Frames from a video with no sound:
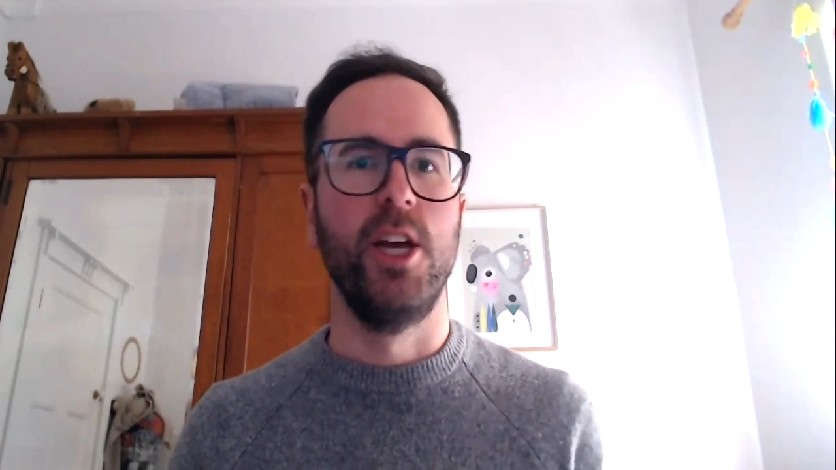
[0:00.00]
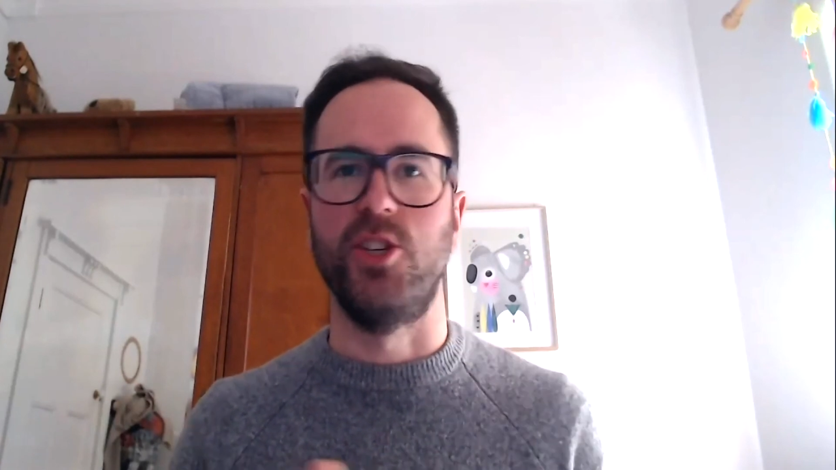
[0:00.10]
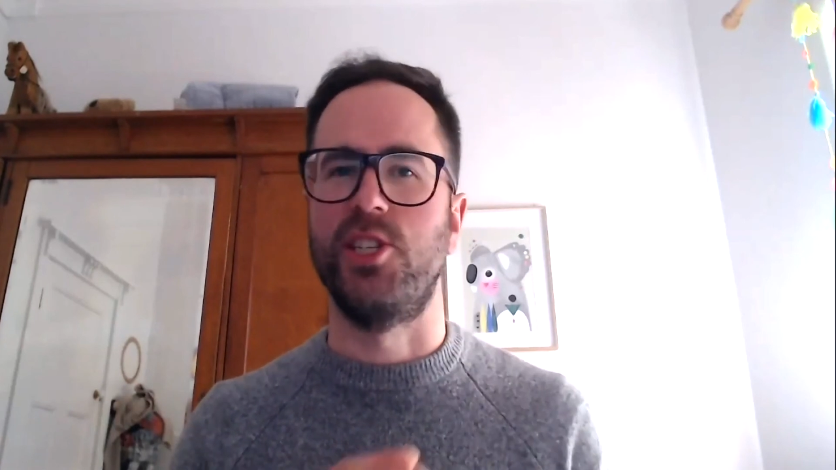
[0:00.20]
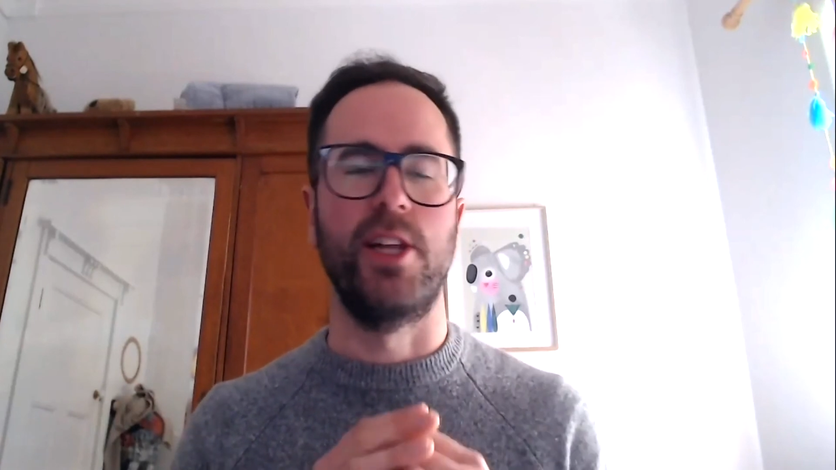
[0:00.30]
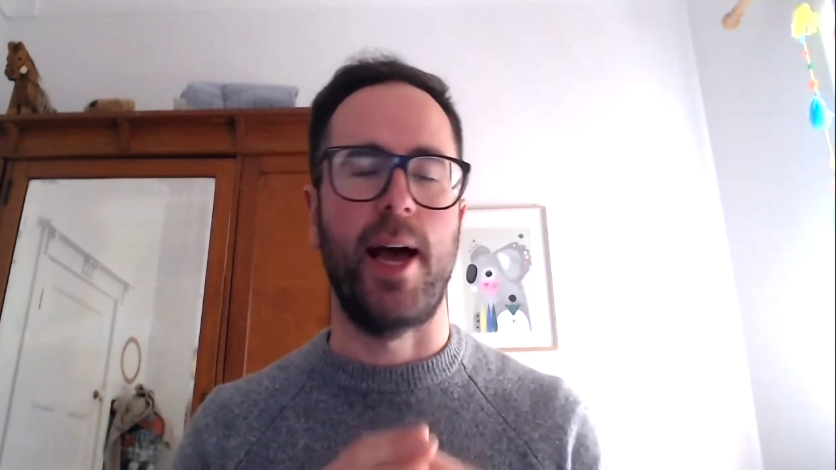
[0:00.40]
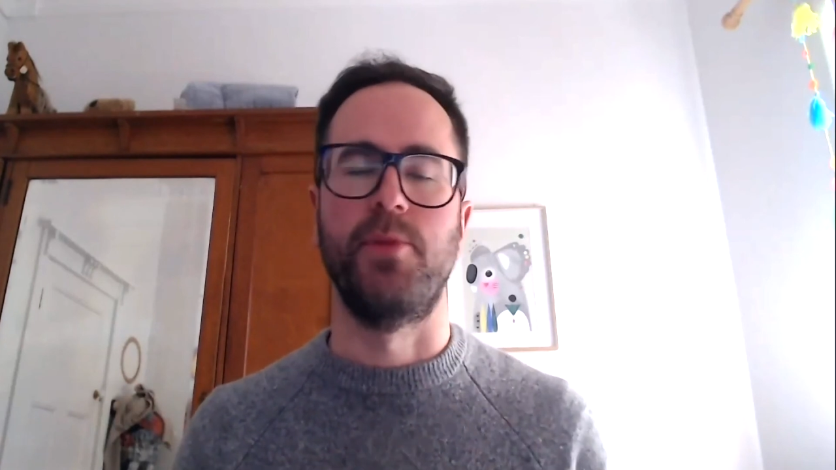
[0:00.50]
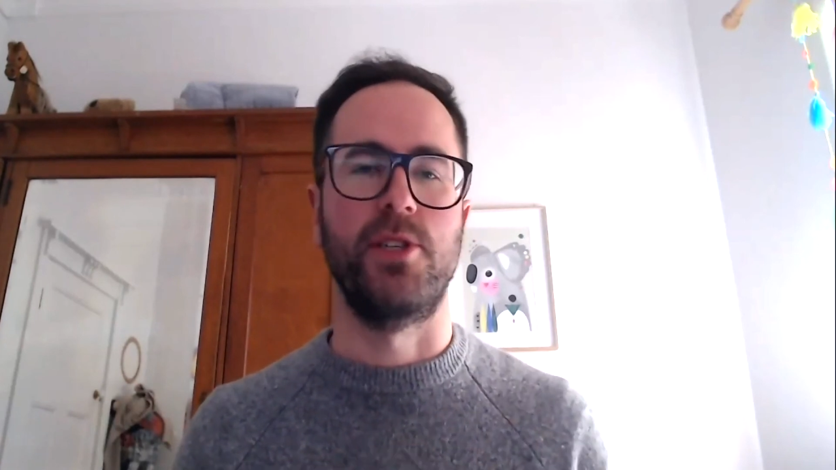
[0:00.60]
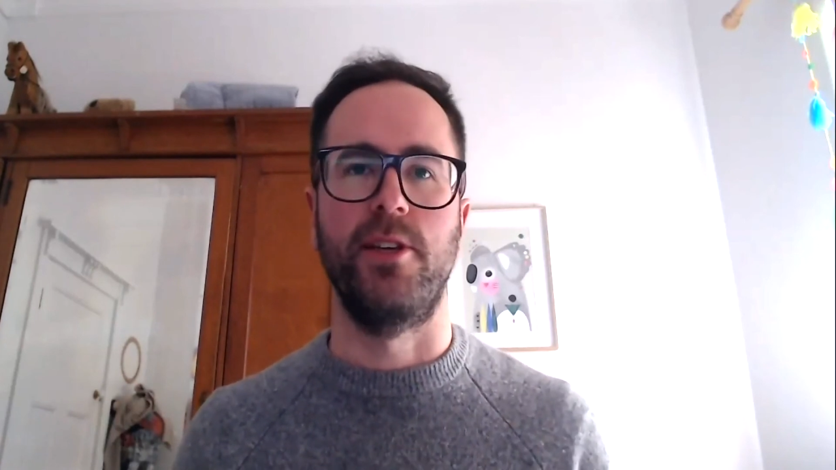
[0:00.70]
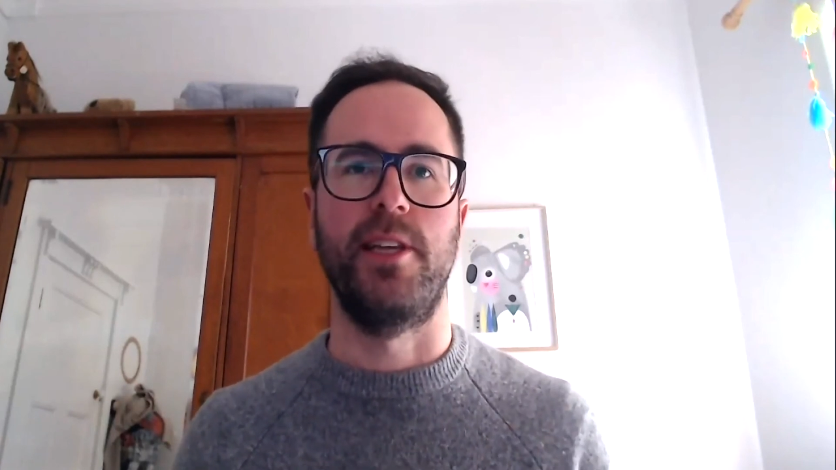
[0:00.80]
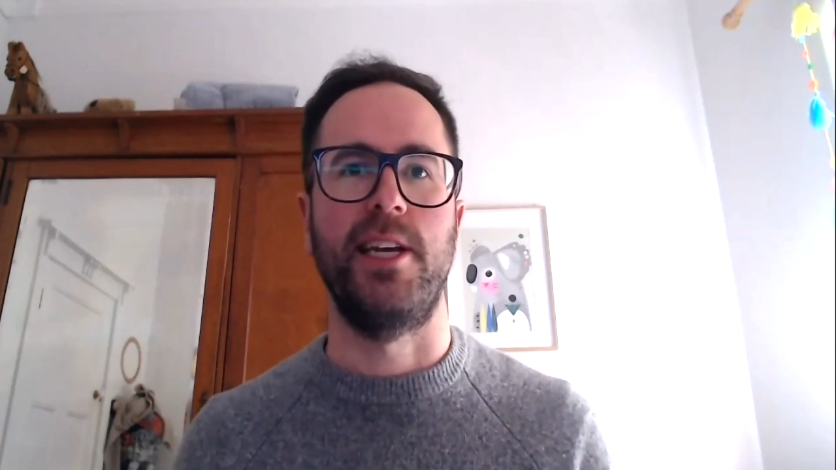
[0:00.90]
You still
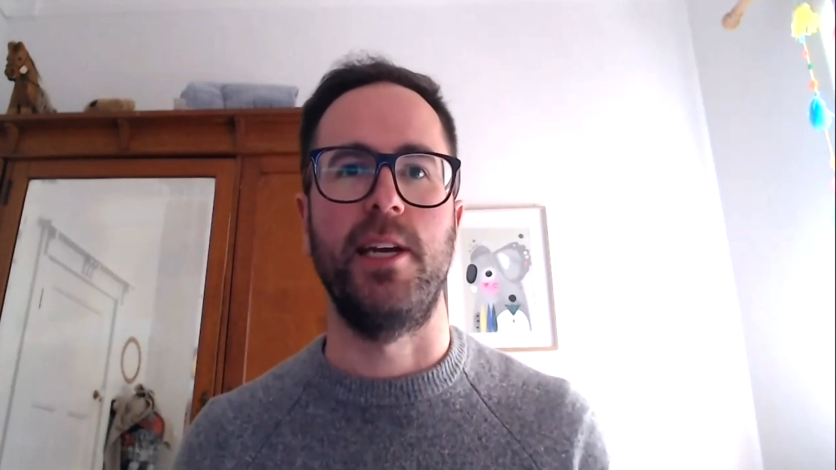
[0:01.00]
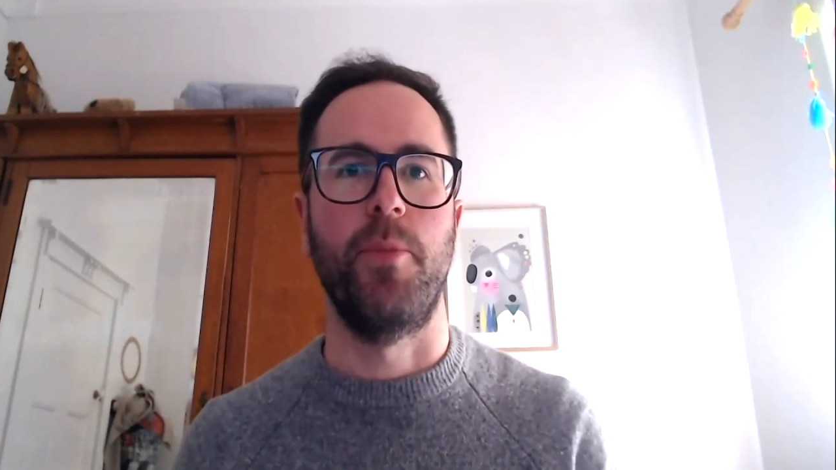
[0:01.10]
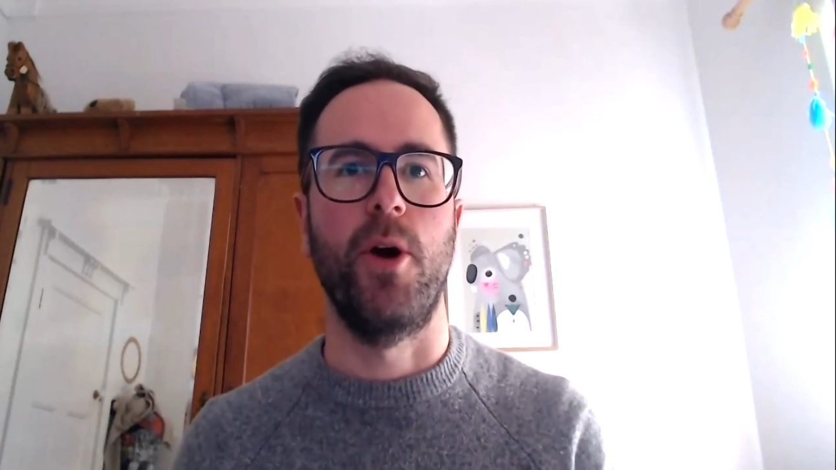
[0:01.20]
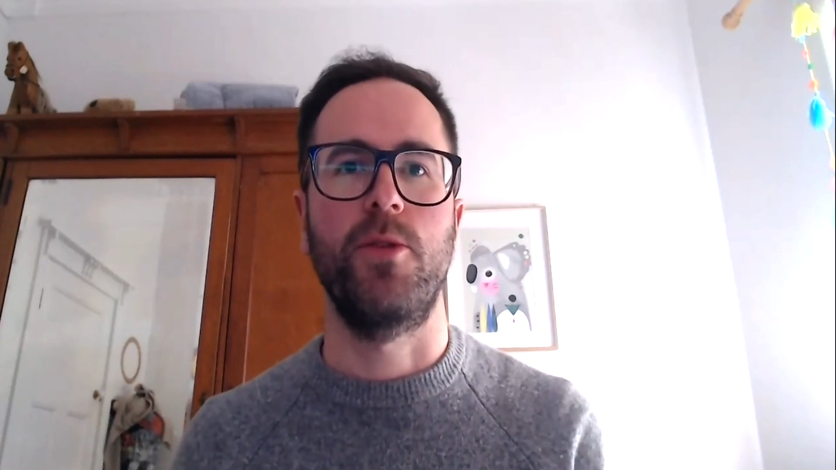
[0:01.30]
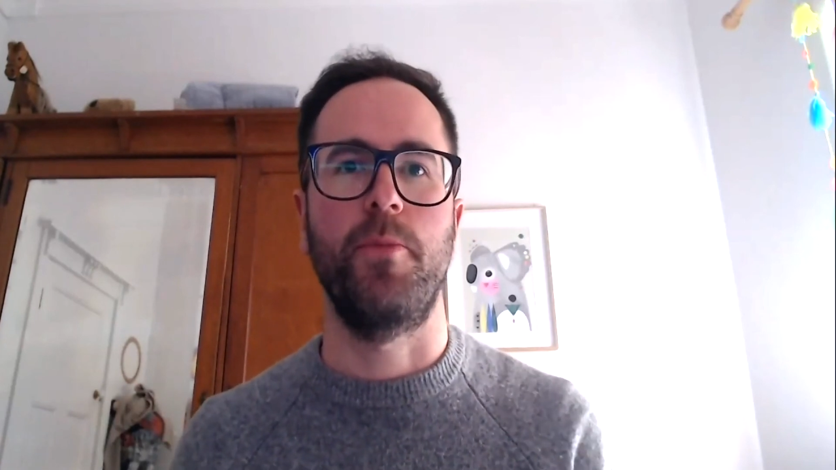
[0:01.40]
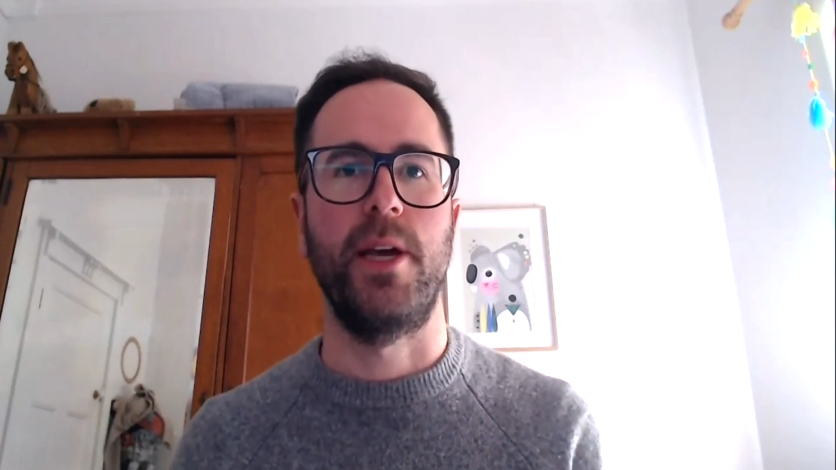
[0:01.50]
absolutely need both,